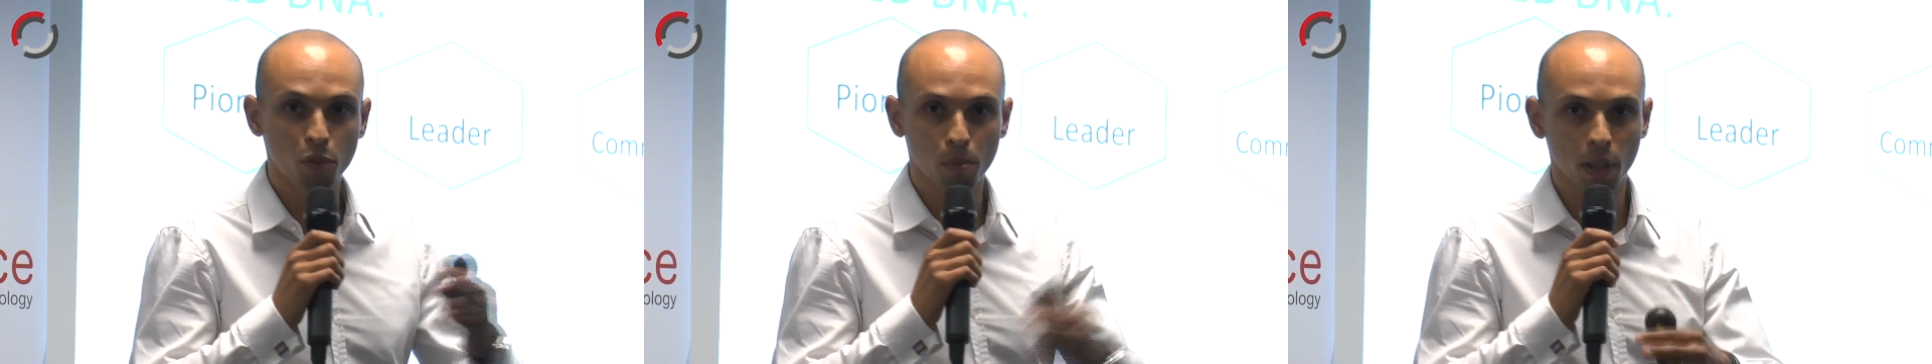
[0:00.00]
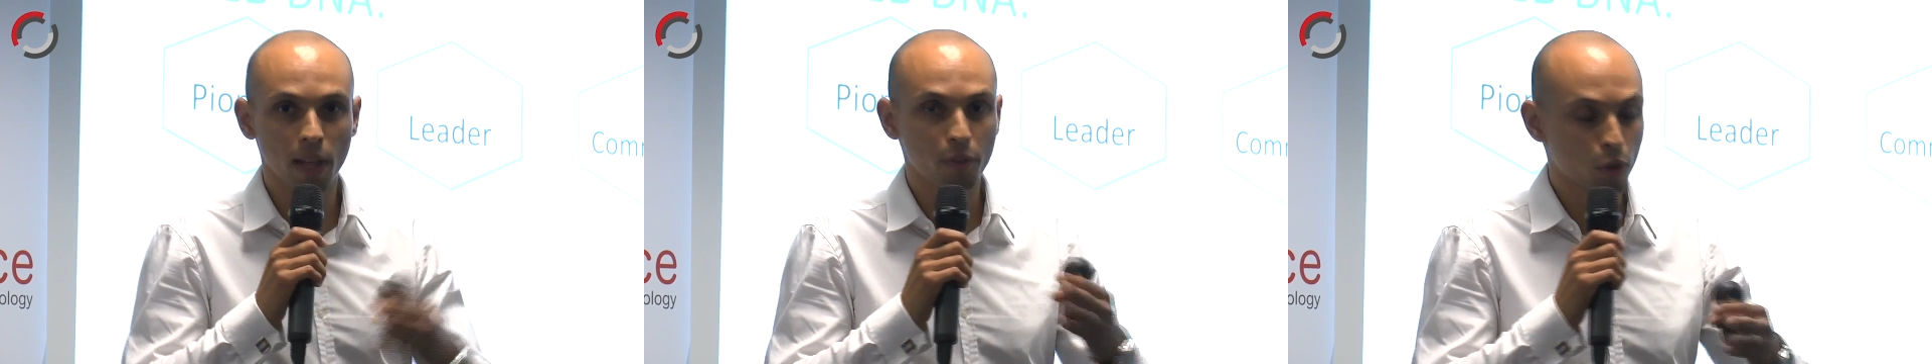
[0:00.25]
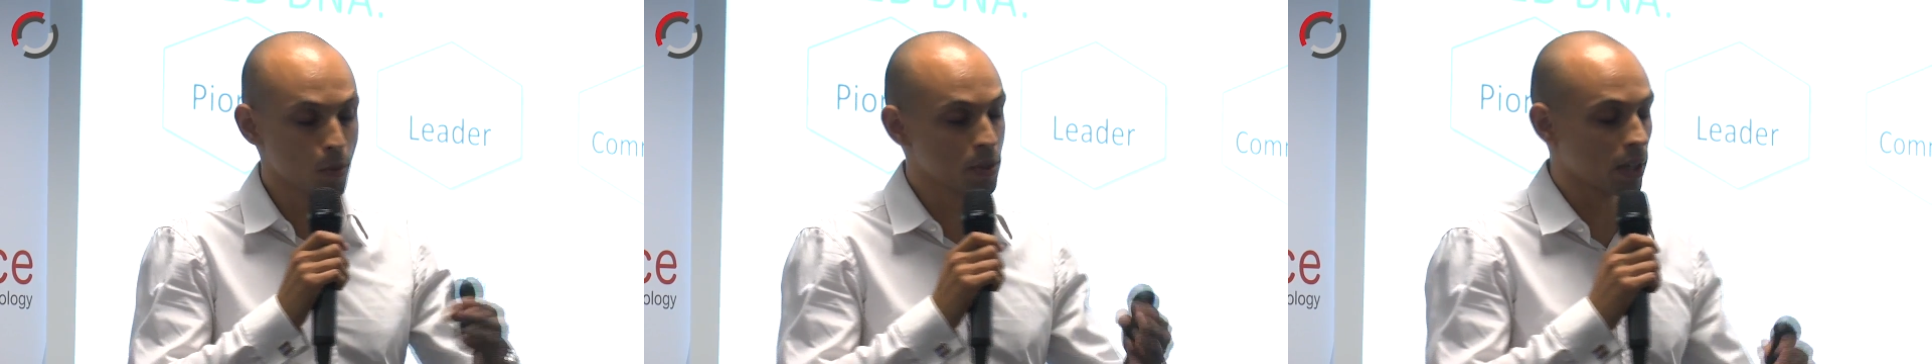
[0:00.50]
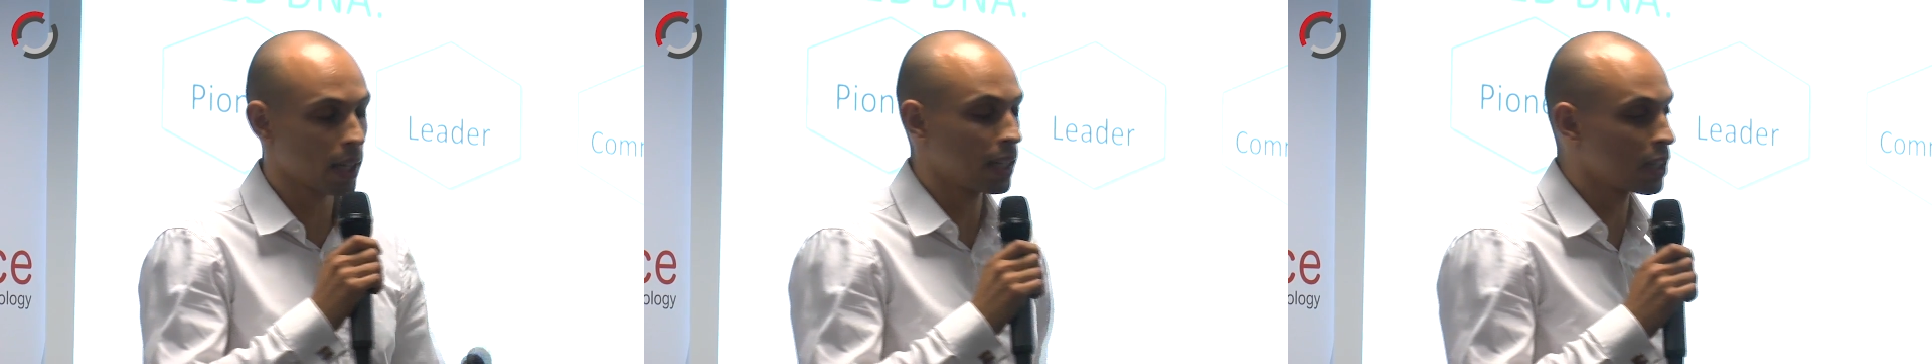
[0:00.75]
of
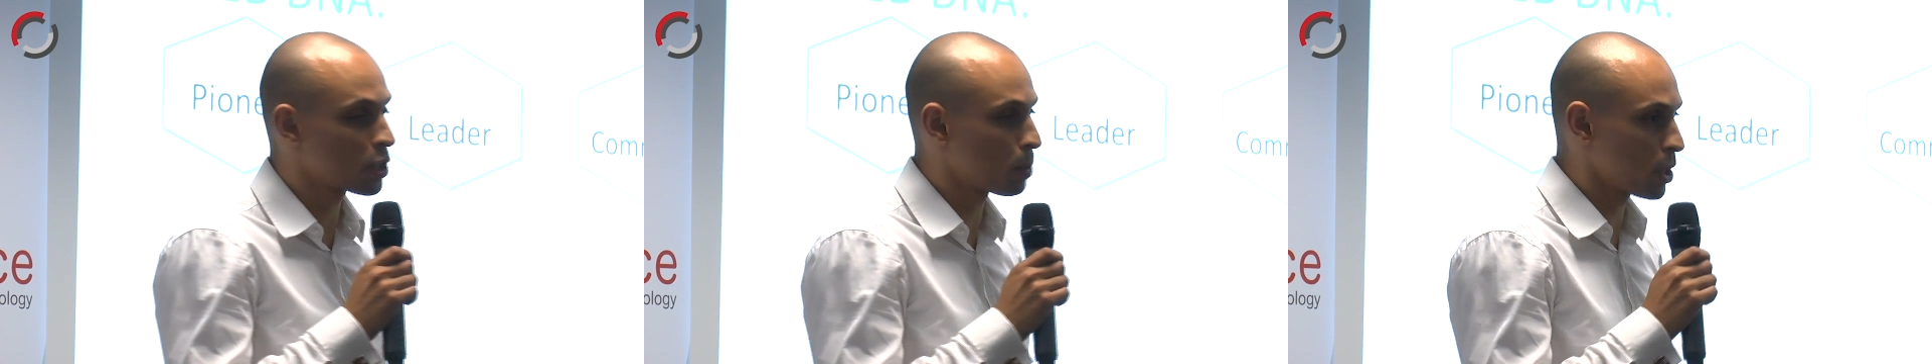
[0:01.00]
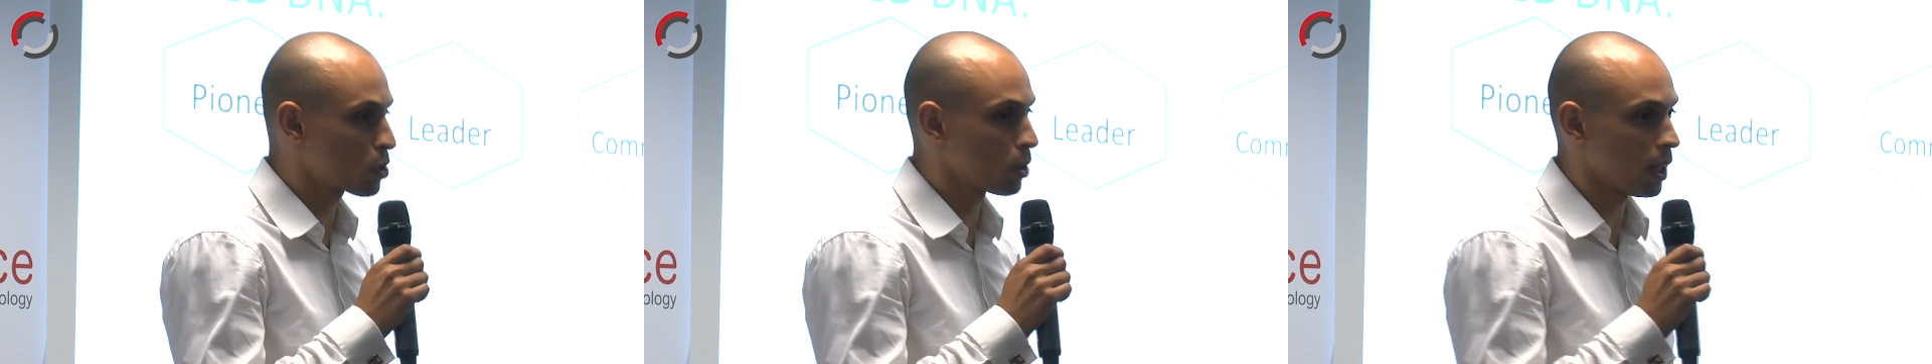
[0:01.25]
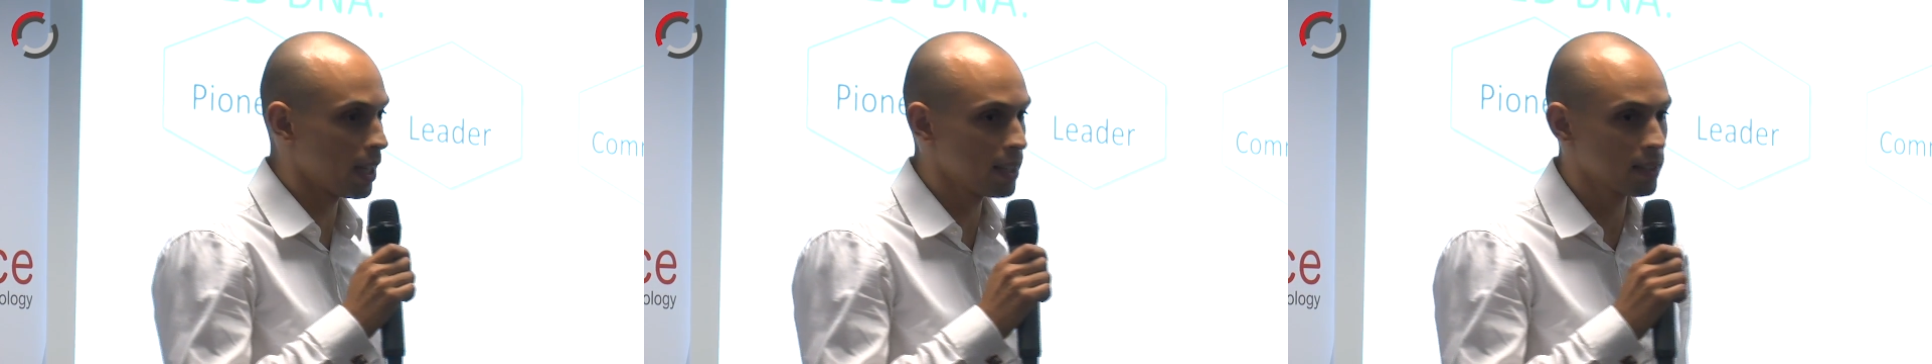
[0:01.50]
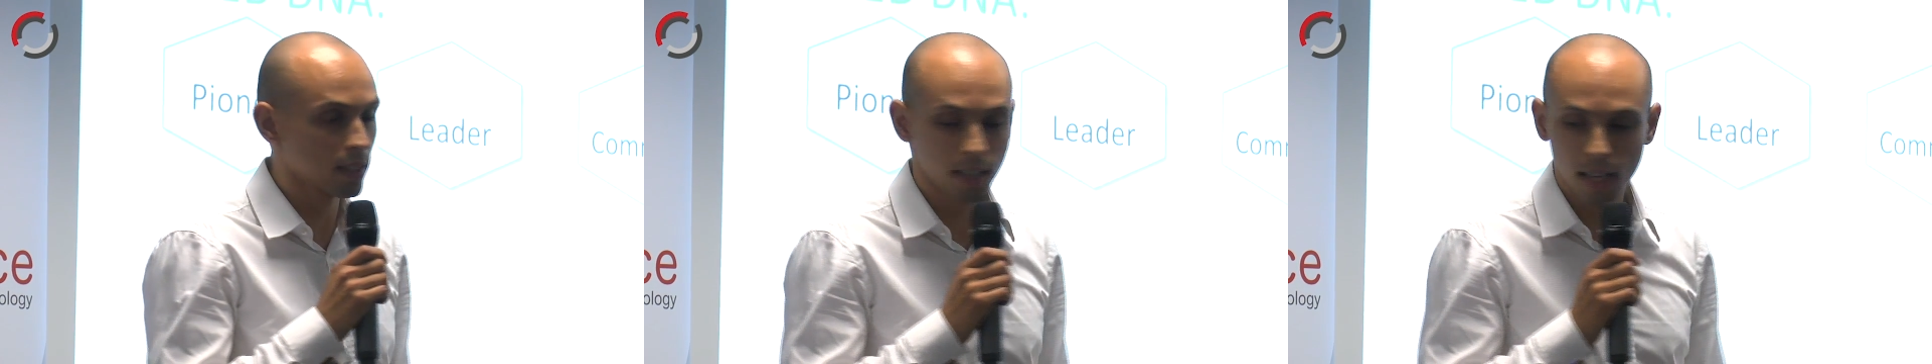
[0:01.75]
platforms are getting
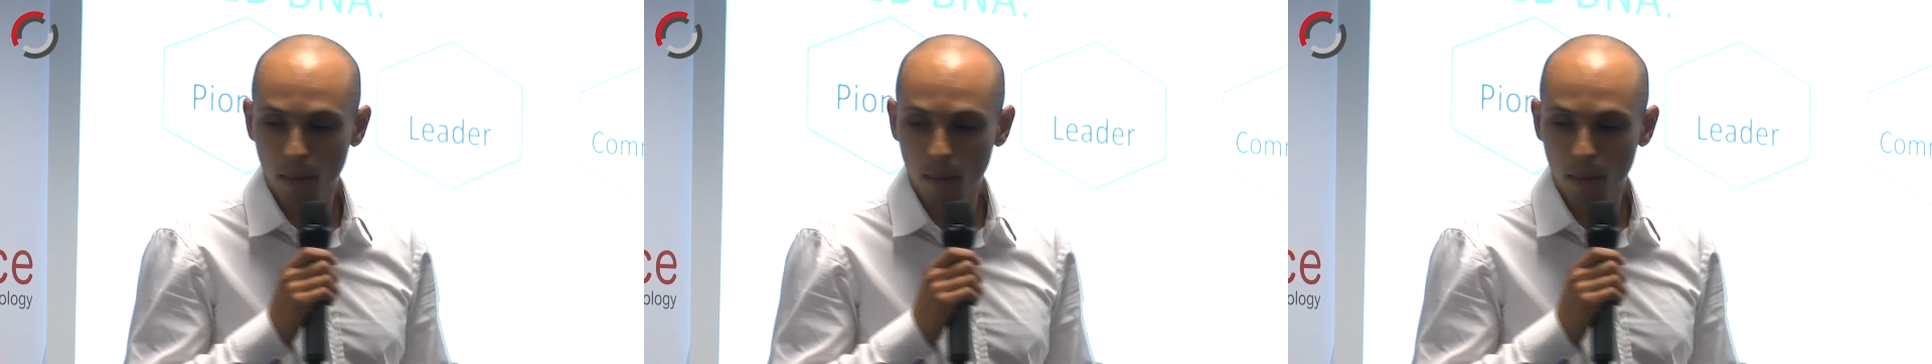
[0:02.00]
specialized.